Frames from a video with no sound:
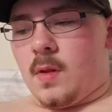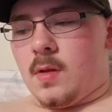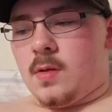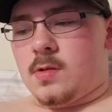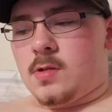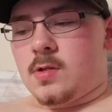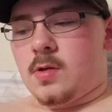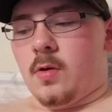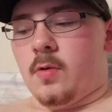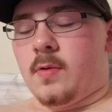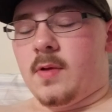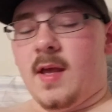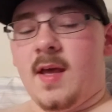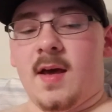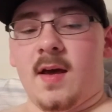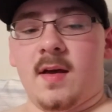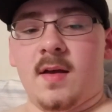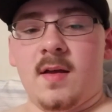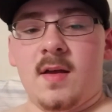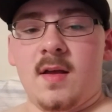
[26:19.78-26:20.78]
So
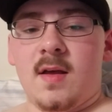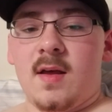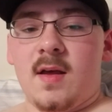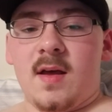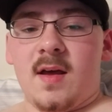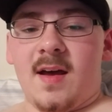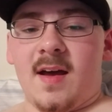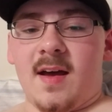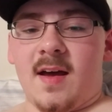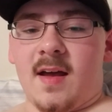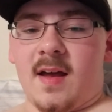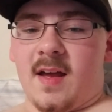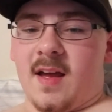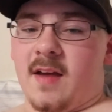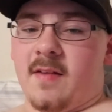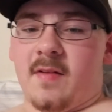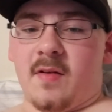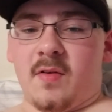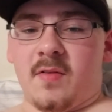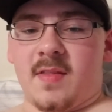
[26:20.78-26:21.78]
yeah,
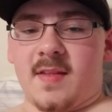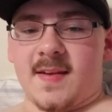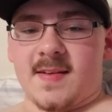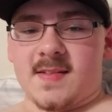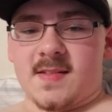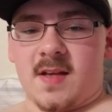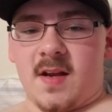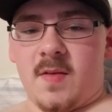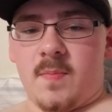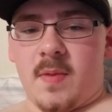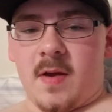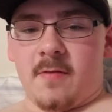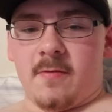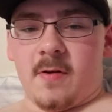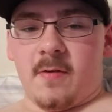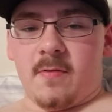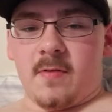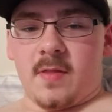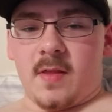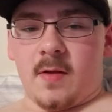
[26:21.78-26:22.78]
have everything set up, have
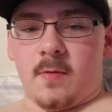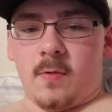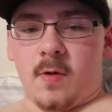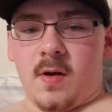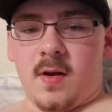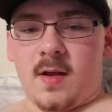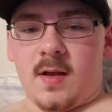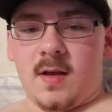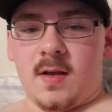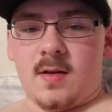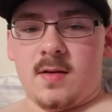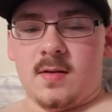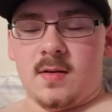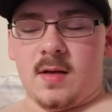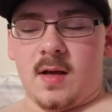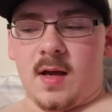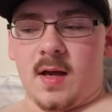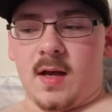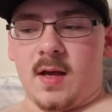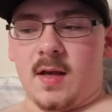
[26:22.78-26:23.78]
everything running.
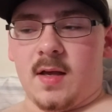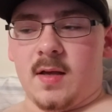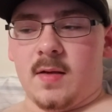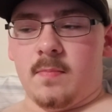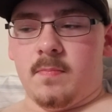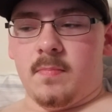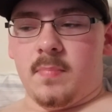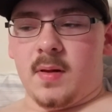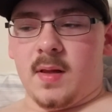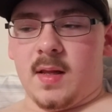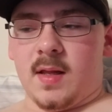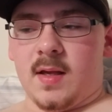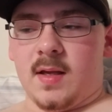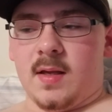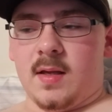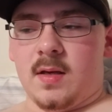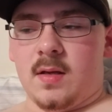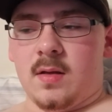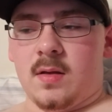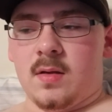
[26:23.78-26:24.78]
I
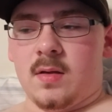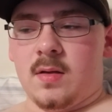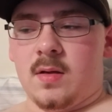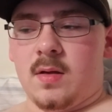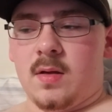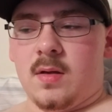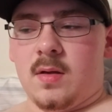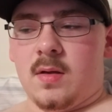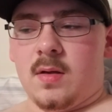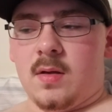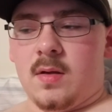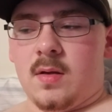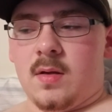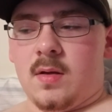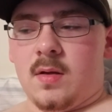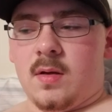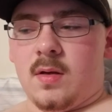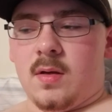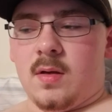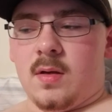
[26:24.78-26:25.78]
played
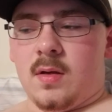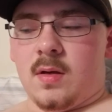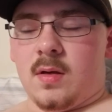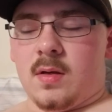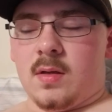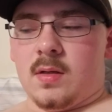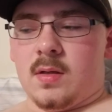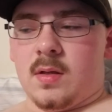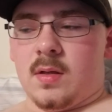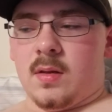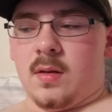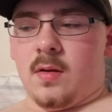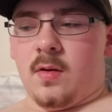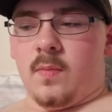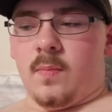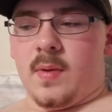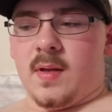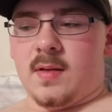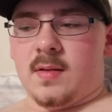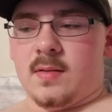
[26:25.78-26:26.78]
a little
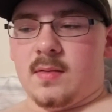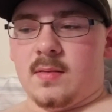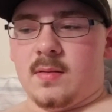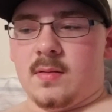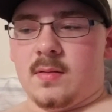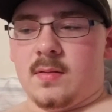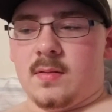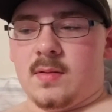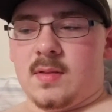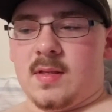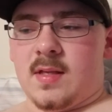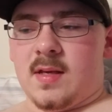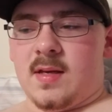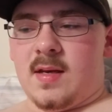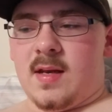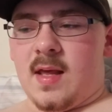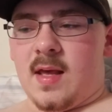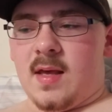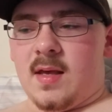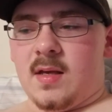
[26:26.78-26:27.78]
bit
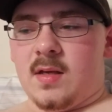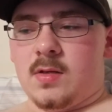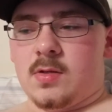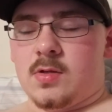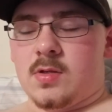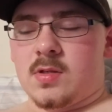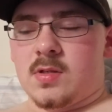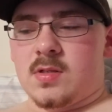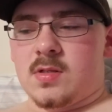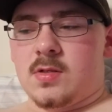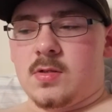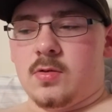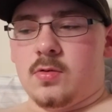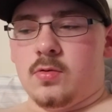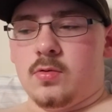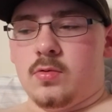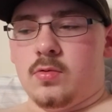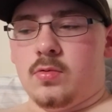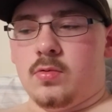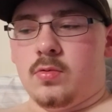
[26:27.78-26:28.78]
today just
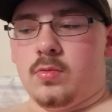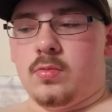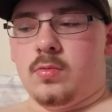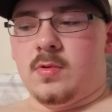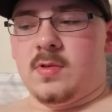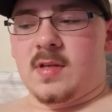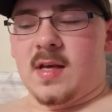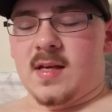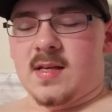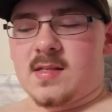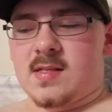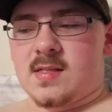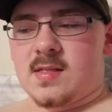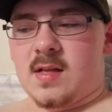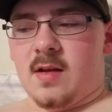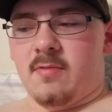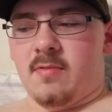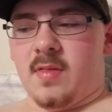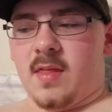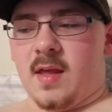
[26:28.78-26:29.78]
to test
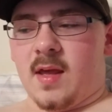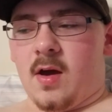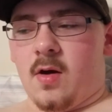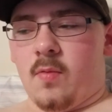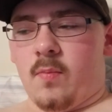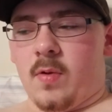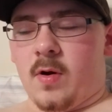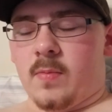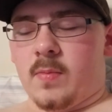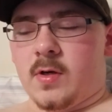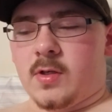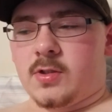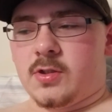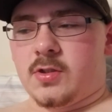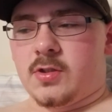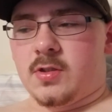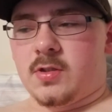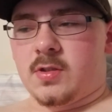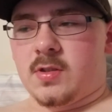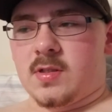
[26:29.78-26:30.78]
everything out pretty
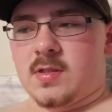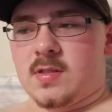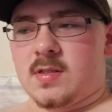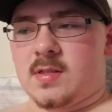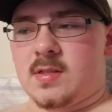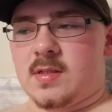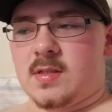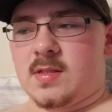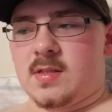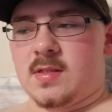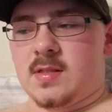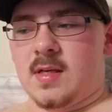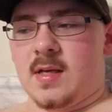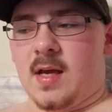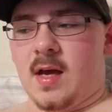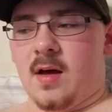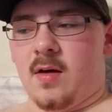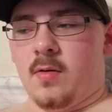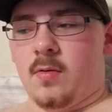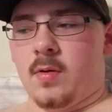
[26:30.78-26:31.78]
much, just to see
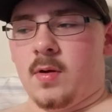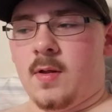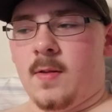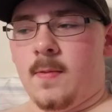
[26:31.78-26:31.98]
how